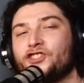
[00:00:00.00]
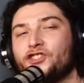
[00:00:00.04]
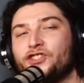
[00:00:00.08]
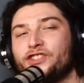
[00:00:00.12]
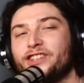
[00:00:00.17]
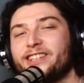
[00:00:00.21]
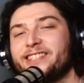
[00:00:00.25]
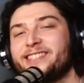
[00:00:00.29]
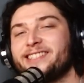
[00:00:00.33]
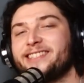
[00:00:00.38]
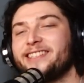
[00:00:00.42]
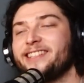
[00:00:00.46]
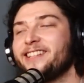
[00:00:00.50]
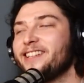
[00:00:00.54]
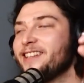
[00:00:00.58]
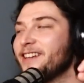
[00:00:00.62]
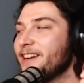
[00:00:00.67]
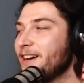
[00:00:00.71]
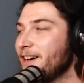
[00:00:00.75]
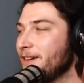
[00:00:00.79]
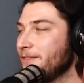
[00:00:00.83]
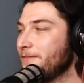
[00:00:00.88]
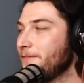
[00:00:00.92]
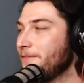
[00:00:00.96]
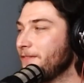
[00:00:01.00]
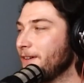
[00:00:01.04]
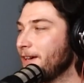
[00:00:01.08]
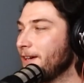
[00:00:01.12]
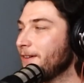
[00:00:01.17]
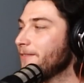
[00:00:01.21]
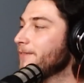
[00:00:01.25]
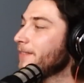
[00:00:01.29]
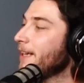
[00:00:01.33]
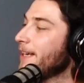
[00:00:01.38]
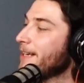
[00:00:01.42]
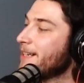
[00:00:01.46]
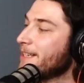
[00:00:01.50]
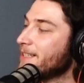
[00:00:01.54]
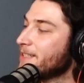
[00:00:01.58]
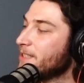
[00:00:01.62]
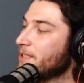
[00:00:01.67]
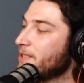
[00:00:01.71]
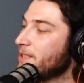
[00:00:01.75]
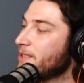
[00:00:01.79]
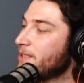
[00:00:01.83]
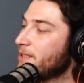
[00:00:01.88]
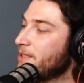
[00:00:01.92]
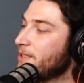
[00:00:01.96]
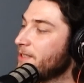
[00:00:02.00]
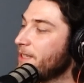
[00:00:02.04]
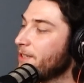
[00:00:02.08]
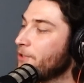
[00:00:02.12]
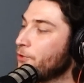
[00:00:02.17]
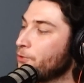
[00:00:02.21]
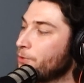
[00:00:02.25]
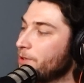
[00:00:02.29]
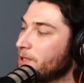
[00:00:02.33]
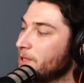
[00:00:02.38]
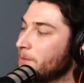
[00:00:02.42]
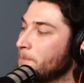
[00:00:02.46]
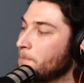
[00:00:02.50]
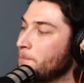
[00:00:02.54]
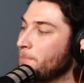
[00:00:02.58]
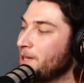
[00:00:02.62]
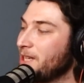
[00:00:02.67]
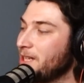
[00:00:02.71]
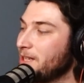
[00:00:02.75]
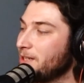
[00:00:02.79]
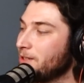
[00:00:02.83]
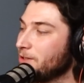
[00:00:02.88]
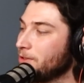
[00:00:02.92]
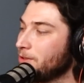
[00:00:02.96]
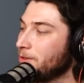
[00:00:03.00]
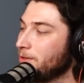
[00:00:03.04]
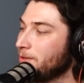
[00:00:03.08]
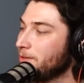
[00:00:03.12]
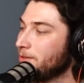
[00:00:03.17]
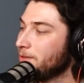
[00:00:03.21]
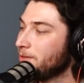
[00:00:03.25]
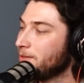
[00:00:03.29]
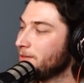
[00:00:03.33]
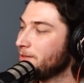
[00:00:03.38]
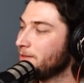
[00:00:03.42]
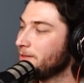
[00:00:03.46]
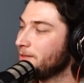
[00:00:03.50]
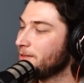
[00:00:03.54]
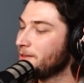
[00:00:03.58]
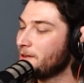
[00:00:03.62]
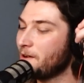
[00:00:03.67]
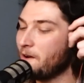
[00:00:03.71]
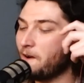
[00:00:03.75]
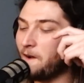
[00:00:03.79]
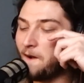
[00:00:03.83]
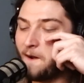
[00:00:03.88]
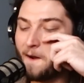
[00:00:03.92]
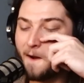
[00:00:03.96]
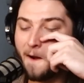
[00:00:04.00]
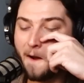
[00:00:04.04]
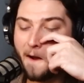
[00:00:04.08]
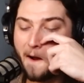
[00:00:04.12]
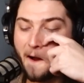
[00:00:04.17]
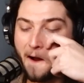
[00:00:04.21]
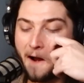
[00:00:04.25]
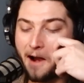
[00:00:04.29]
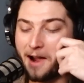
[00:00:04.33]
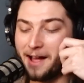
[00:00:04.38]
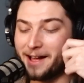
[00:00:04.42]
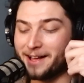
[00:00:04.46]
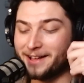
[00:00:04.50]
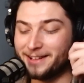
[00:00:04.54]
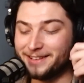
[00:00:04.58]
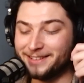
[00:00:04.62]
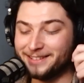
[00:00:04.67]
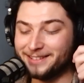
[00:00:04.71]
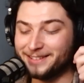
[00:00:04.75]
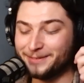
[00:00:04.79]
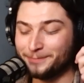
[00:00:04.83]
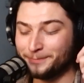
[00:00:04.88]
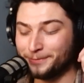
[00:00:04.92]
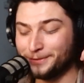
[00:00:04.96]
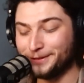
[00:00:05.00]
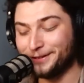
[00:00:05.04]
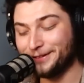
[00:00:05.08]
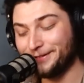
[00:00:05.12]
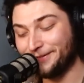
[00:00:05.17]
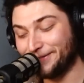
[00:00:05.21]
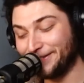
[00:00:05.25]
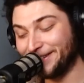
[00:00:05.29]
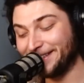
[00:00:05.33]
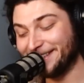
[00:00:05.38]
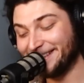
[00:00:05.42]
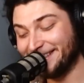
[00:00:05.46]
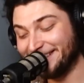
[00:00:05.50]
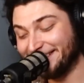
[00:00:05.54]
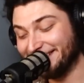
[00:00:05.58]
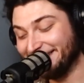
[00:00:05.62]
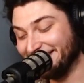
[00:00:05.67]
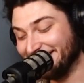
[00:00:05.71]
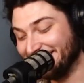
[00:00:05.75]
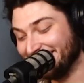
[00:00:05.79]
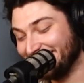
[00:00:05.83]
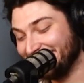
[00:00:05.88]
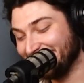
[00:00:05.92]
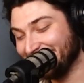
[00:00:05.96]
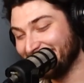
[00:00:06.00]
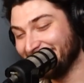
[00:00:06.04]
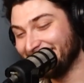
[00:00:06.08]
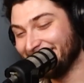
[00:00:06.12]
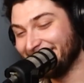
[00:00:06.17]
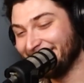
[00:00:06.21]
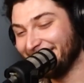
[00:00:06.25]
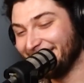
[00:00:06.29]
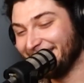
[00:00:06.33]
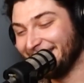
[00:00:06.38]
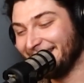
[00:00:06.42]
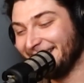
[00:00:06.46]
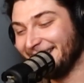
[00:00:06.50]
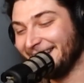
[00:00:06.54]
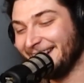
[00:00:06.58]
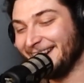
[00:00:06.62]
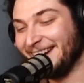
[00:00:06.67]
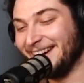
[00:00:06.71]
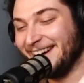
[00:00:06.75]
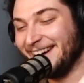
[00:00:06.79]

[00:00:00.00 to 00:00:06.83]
just enough of like a citrus peel. Be honest, I'm going in for another one because uh, between the two, this